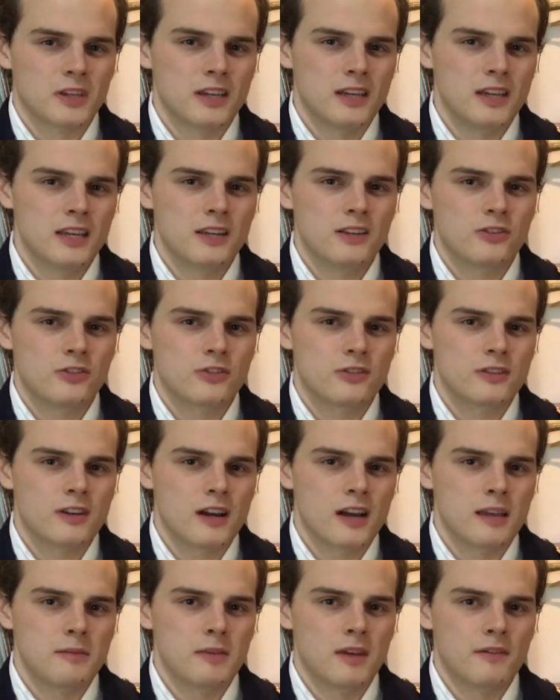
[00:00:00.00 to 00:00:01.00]
Each
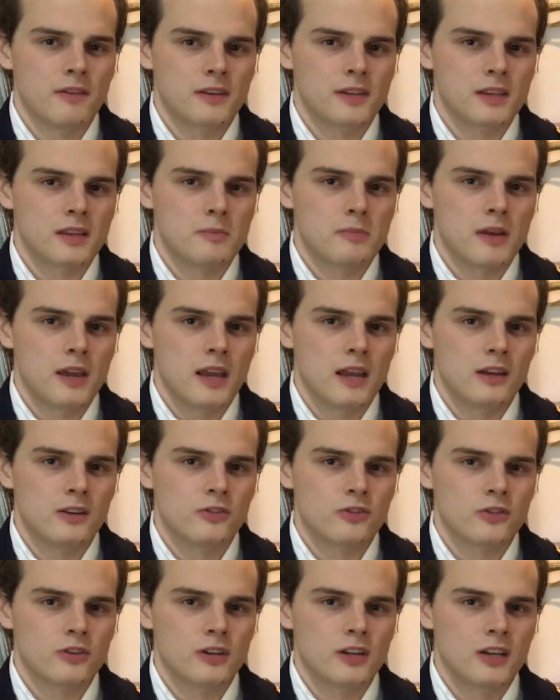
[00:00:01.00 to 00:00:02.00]
time you visit the
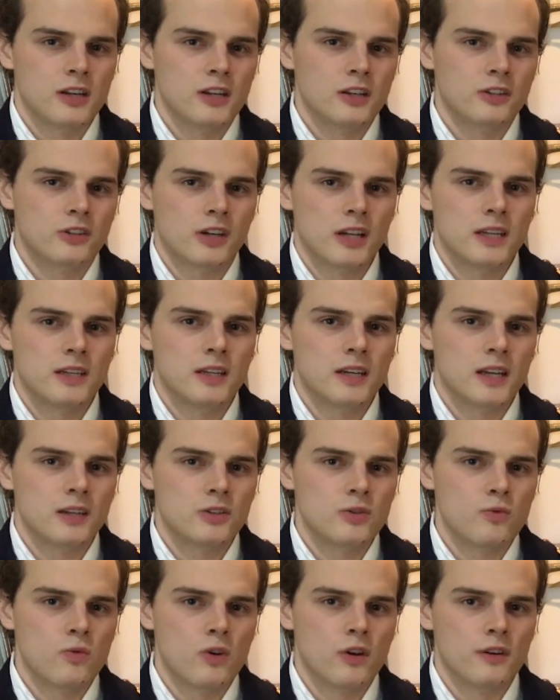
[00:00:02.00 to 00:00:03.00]
page, treat it as
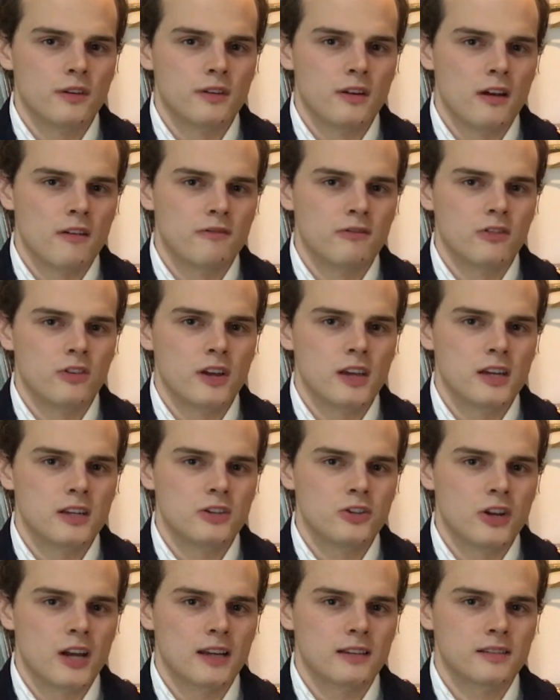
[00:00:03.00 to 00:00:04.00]
you would a
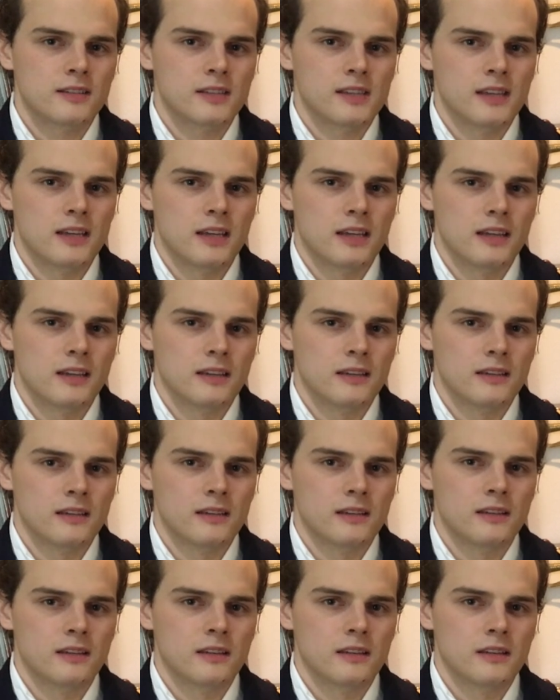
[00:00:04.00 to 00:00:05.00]
voyage at sea.
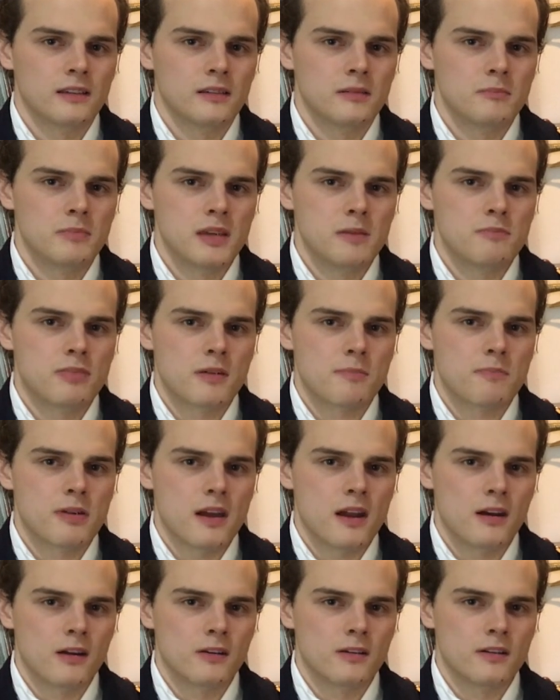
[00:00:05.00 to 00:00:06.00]
Be
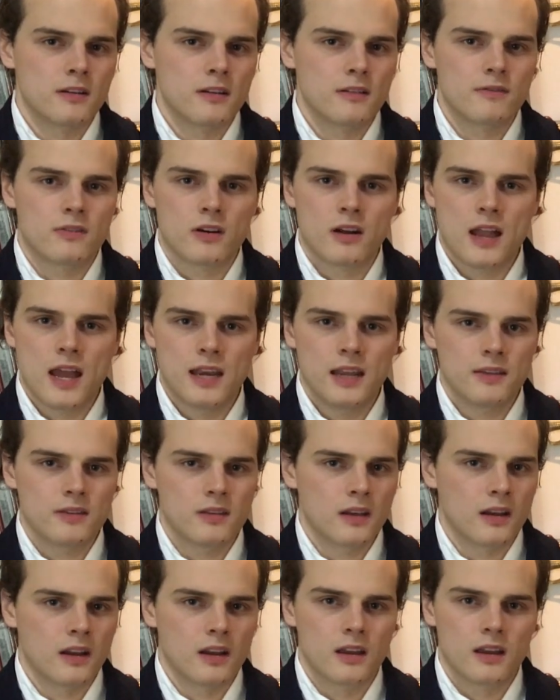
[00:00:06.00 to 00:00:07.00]
prepared for
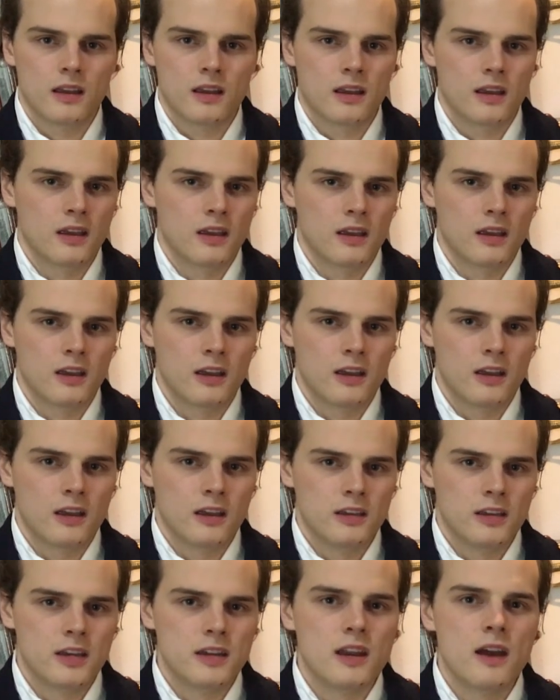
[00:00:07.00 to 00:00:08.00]
anything.
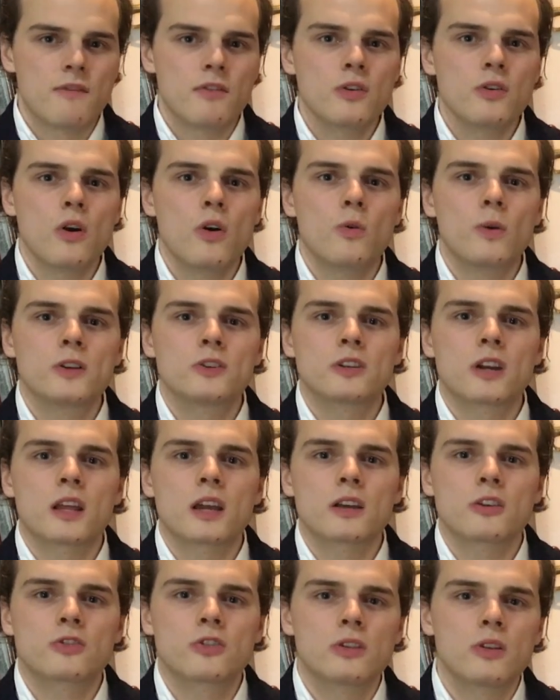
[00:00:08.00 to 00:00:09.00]
You never know which
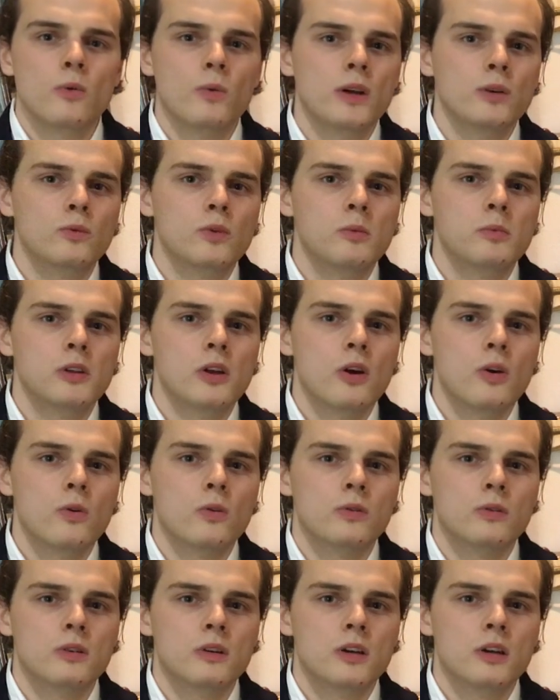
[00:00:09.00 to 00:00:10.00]
direction the wind will blow,
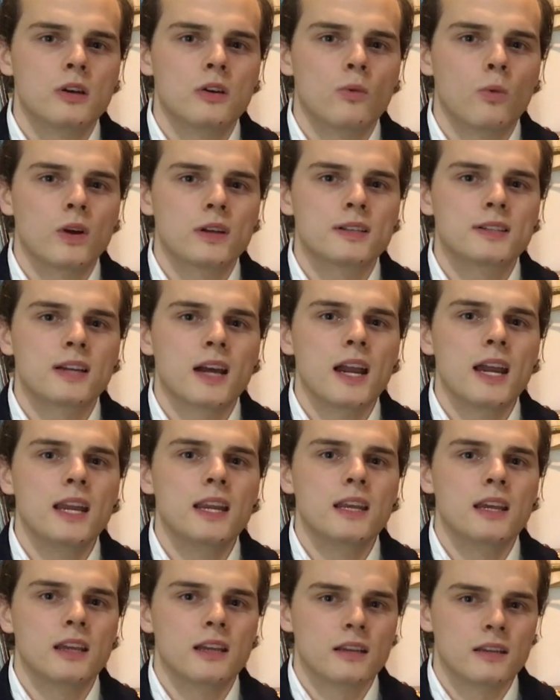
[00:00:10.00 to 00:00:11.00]
what
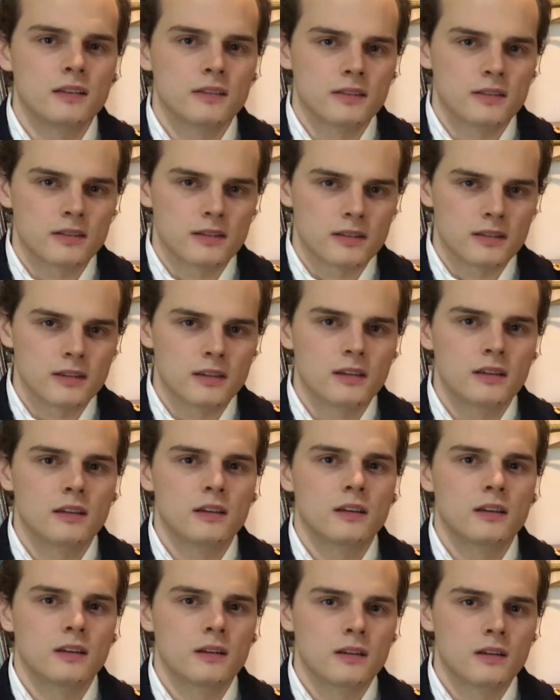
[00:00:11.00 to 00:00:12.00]
tidings
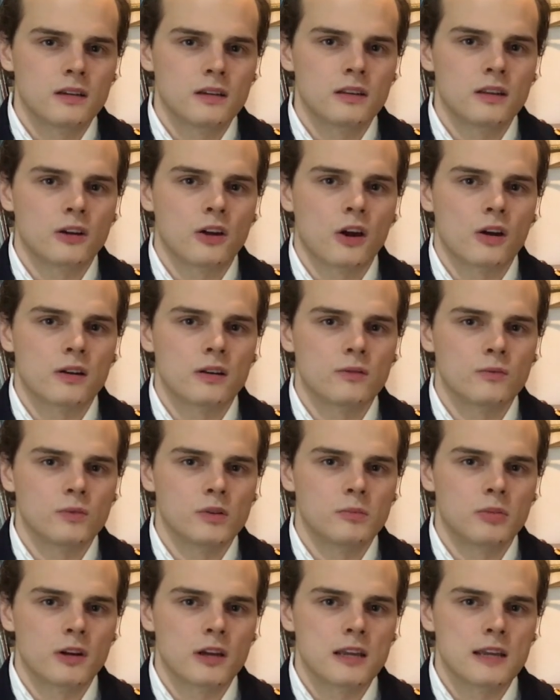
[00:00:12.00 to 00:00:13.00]
the current will
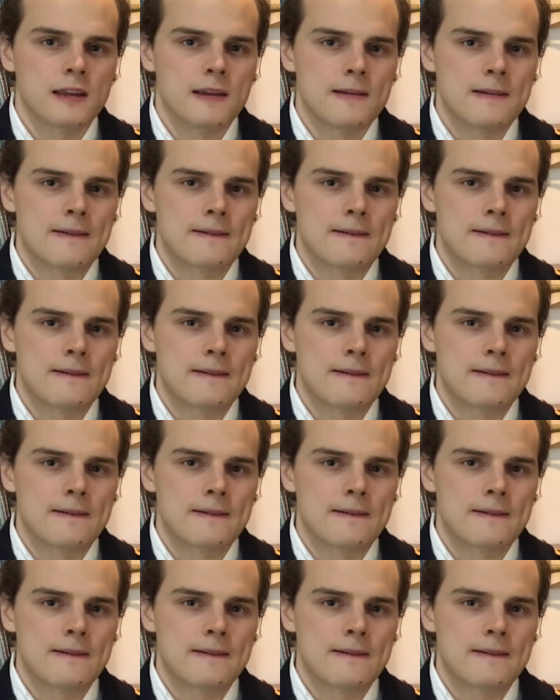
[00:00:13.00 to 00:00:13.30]
bring.